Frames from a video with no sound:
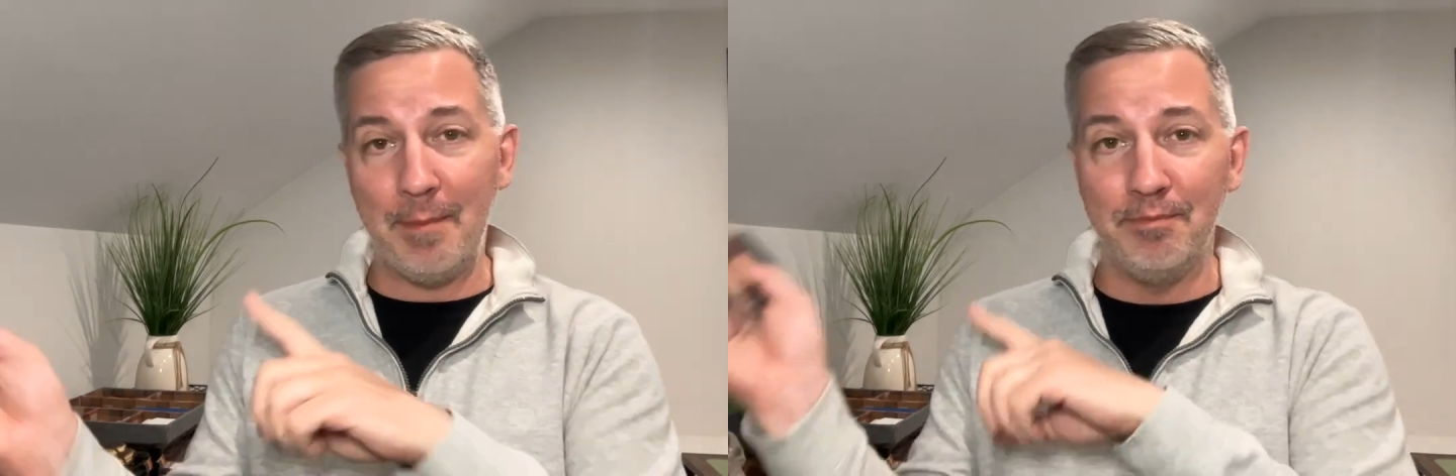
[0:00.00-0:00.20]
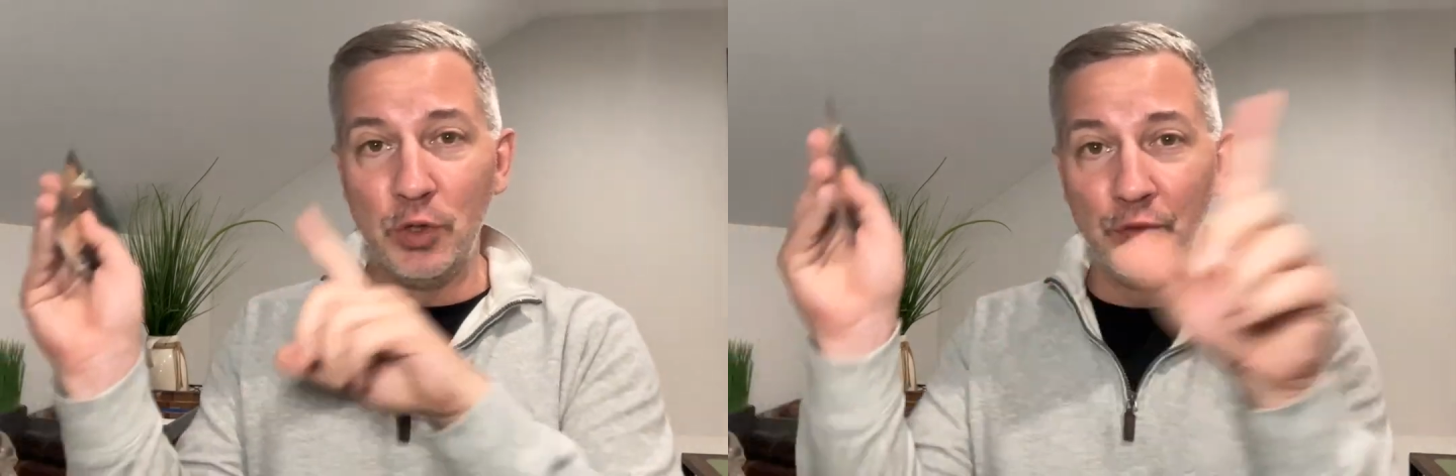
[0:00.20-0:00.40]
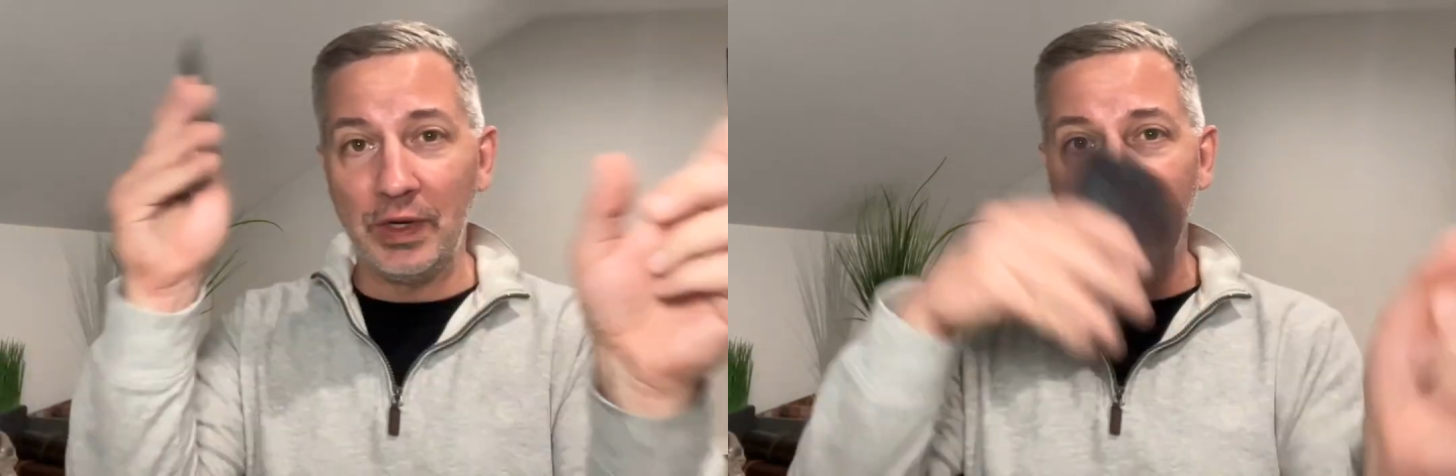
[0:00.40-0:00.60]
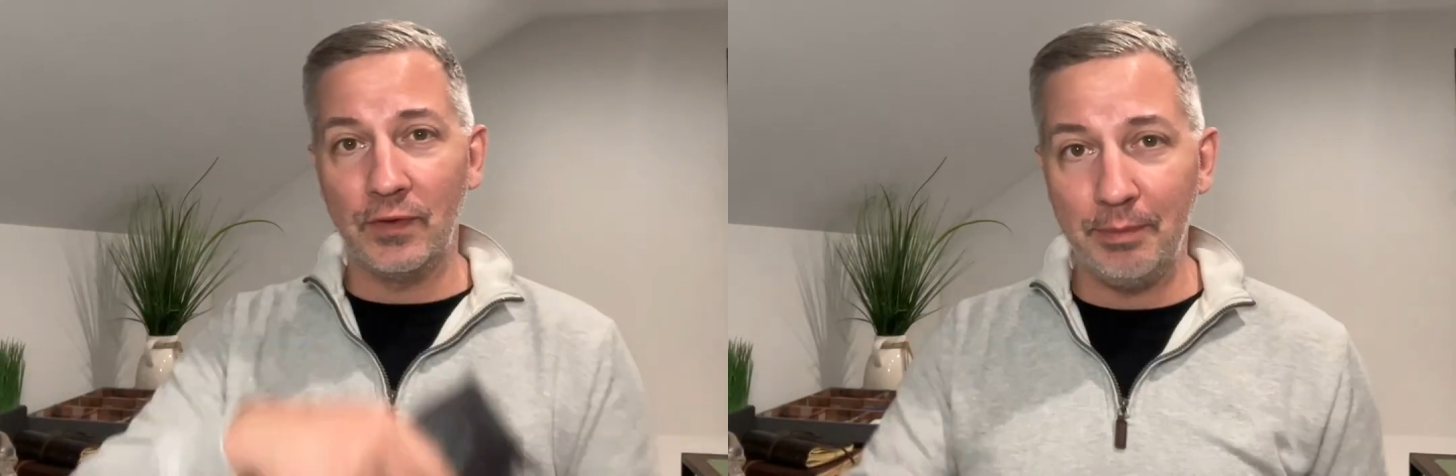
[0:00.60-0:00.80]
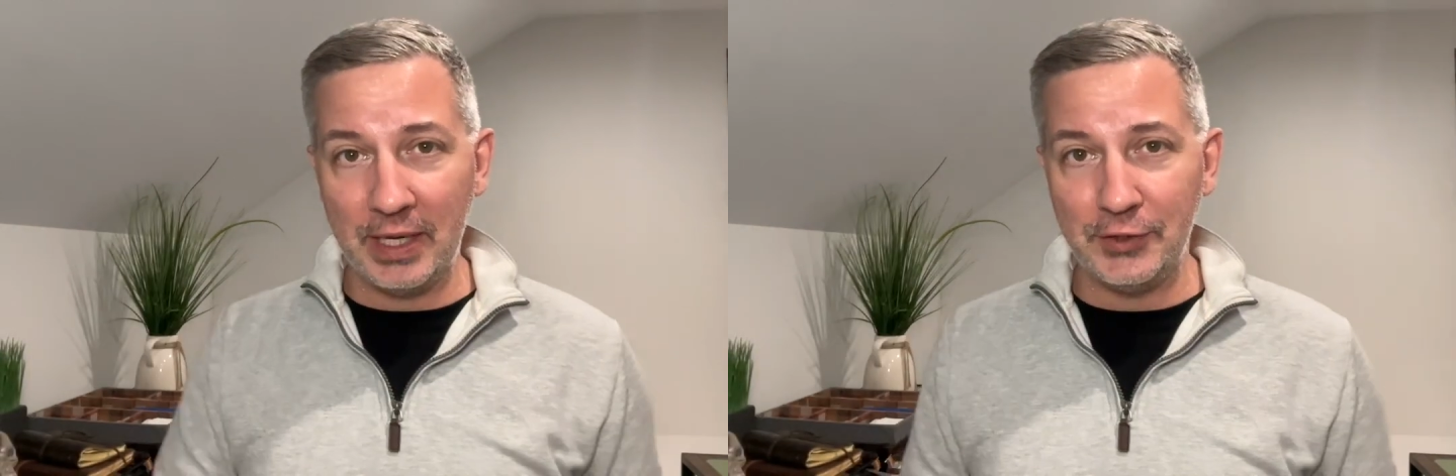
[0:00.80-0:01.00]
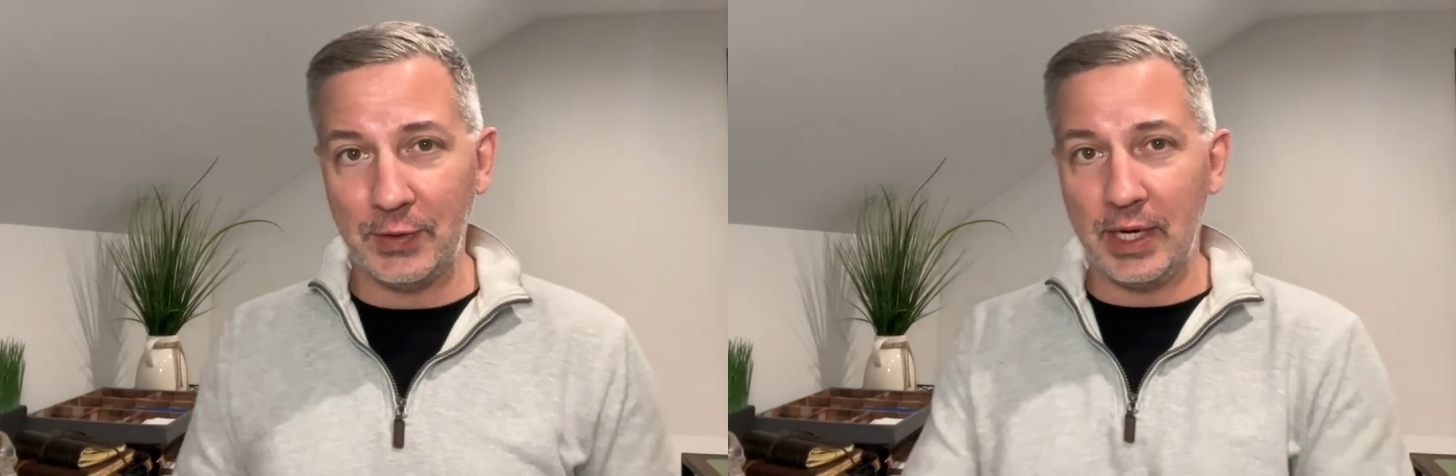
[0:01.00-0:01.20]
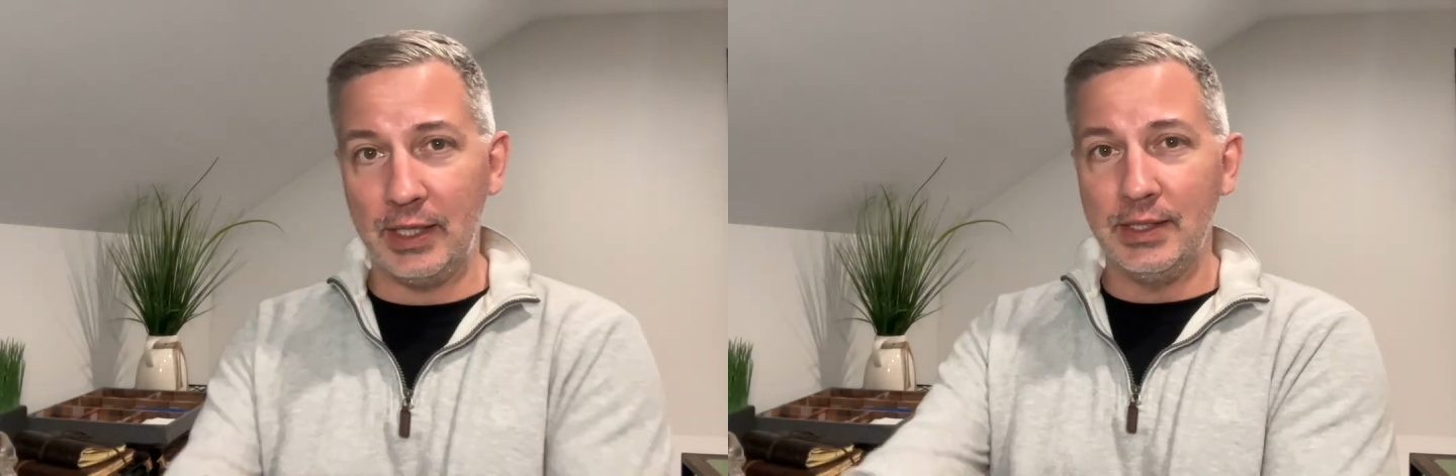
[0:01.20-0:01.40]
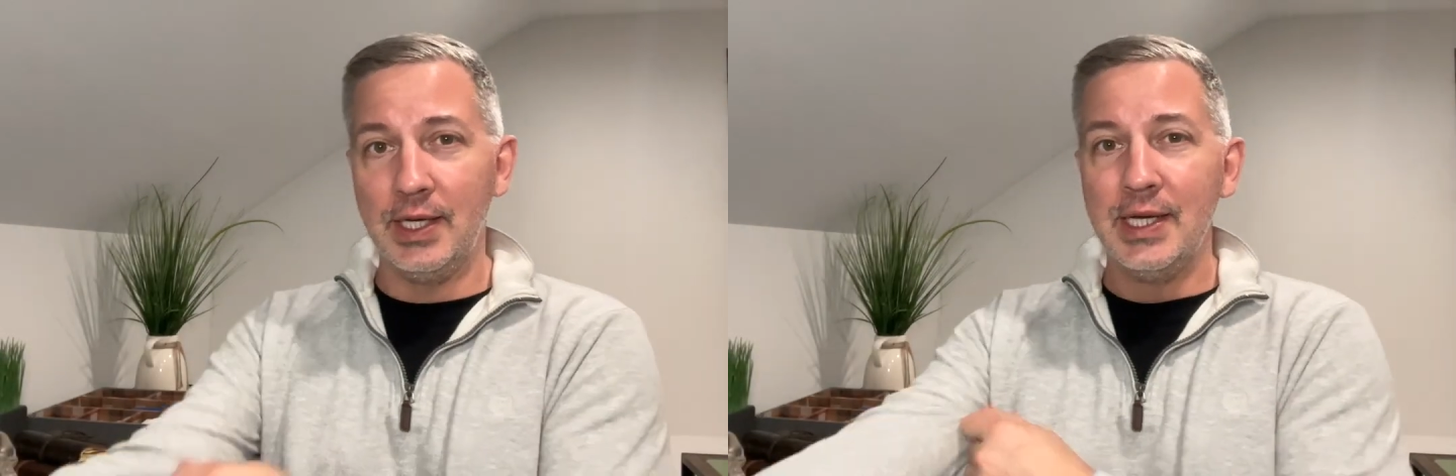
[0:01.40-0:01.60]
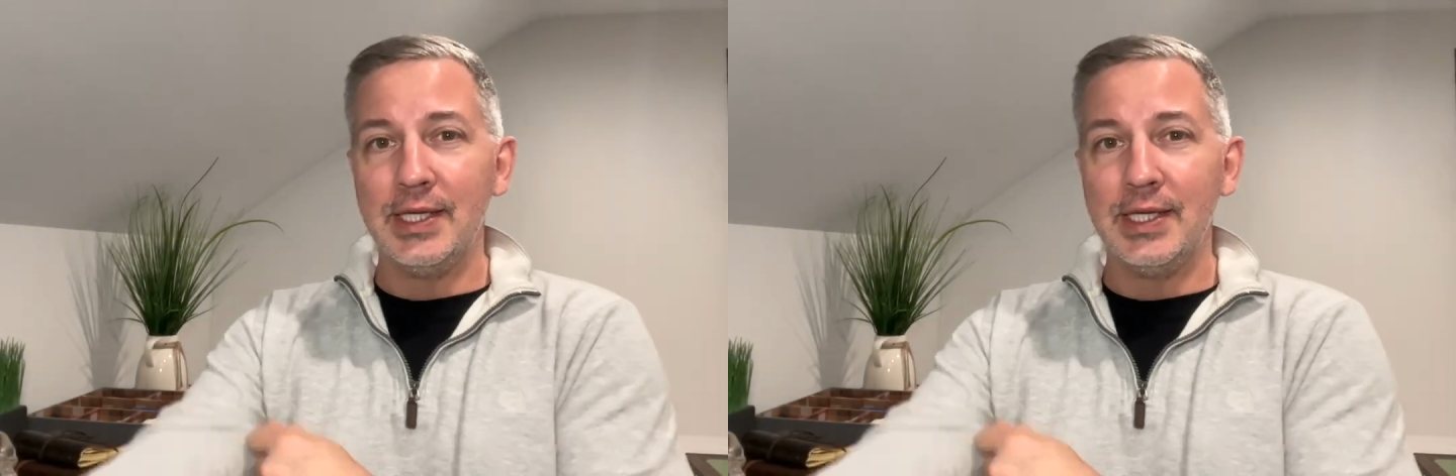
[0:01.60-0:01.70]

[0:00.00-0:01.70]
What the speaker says: I'm moving from Patreon.